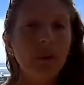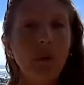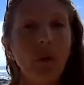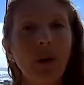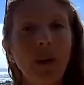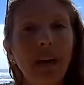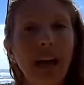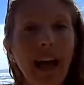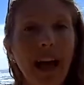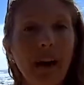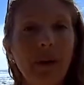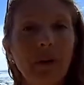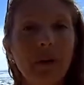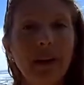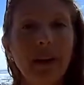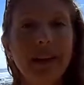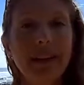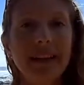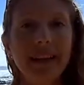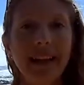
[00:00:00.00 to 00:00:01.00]
the one hour
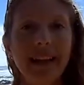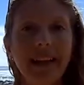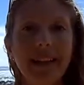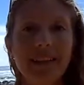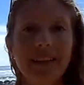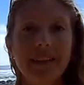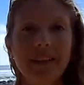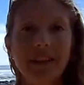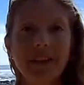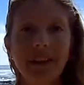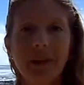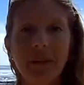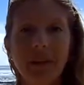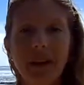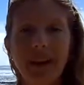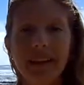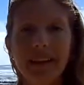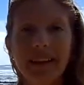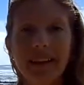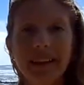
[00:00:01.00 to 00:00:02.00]
a day Instagram
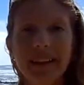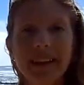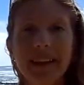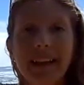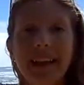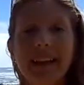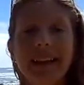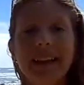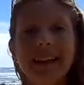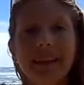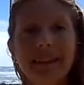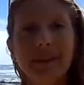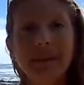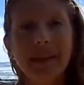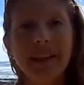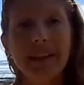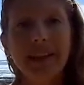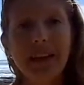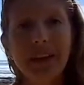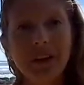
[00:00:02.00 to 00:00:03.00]
method is
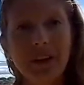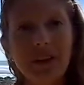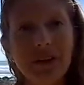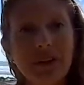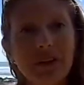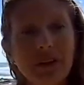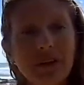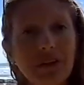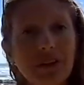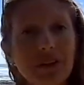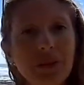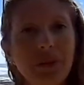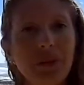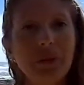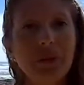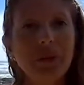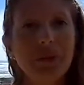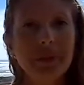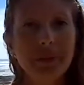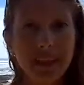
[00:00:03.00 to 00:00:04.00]
something I urge you to
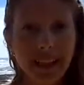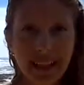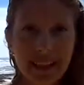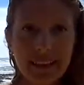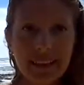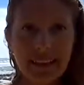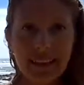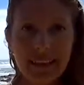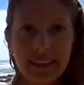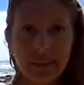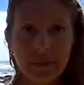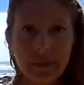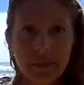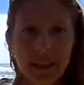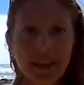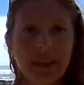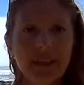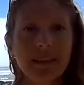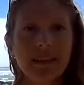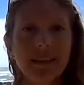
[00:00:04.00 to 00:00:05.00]
do daily
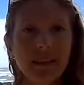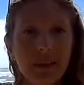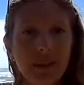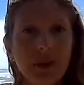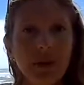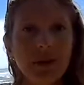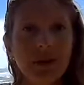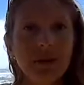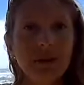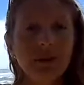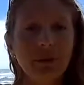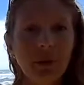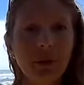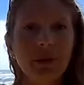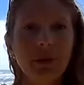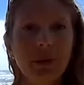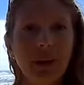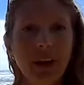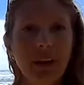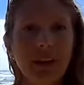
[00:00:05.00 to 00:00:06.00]
because it's going to grow
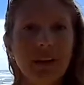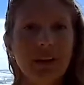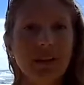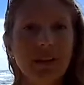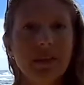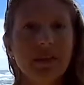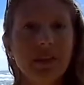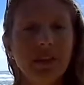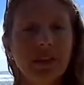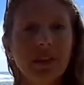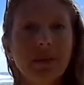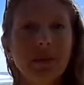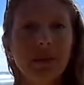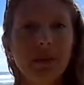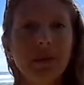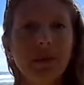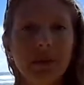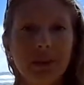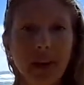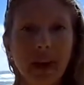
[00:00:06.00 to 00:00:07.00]
your audience, it's going to grow
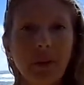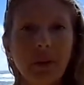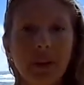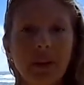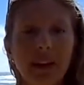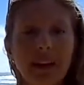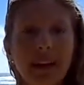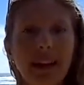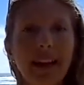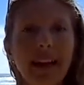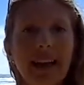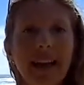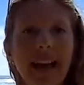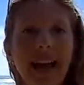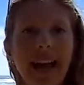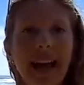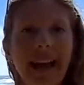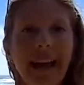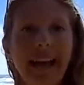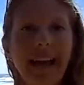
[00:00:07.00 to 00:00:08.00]
your network,
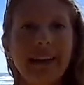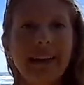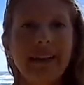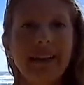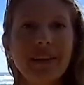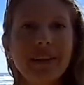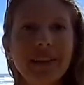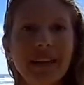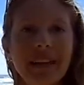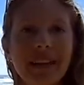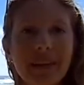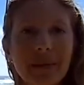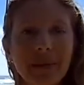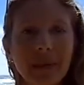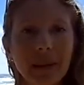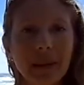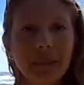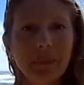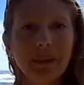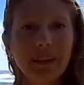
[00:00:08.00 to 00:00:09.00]
and it's
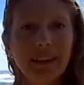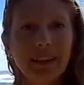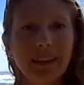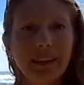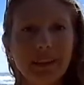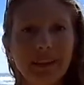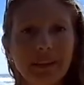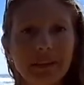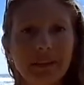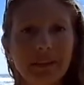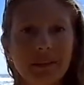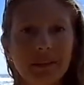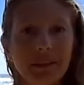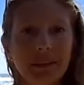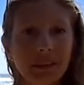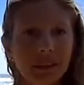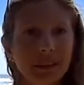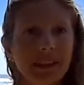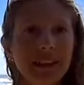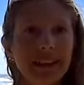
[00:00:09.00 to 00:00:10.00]
people that you're
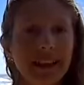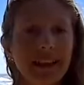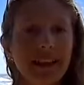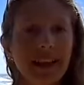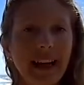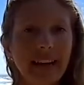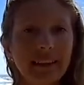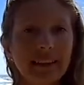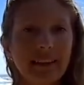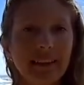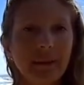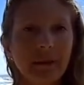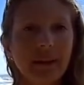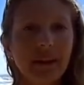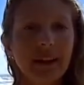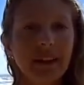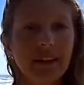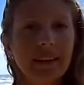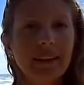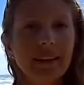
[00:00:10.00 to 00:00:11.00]
literally connecting
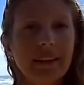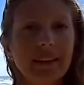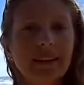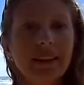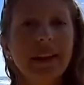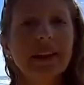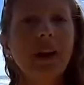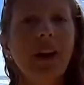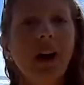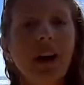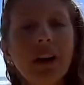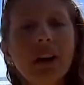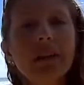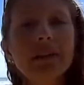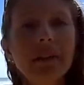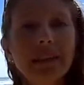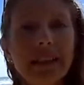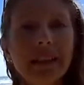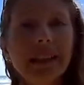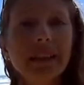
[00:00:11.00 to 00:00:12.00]
with that are
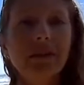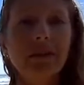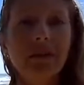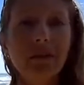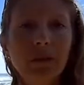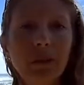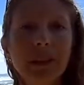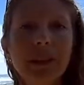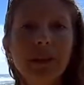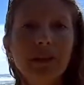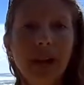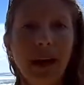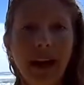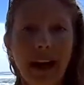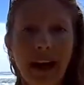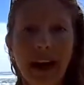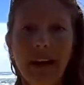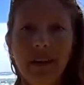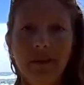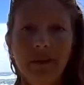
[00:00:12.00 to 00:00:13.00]
looking for what you
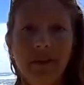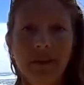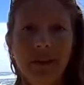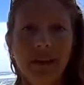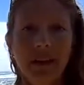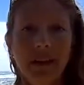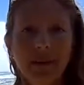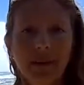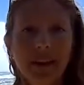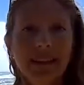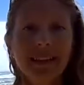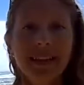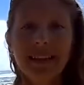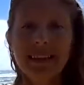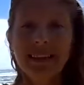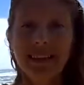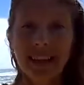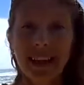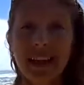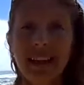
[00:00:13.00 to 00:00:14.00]
have right? That's
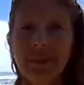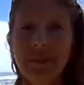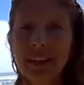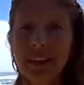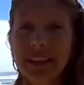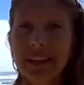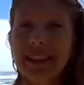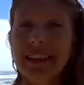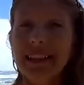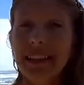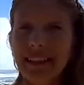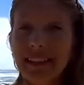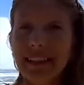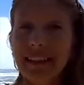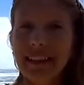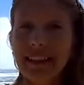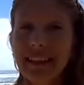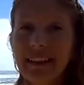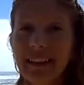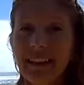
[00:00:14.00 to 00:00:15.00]
the kind of the key
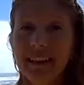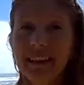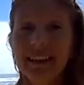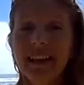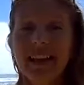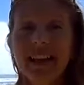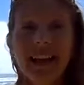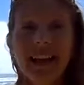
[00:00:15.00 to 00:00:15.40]
thing here.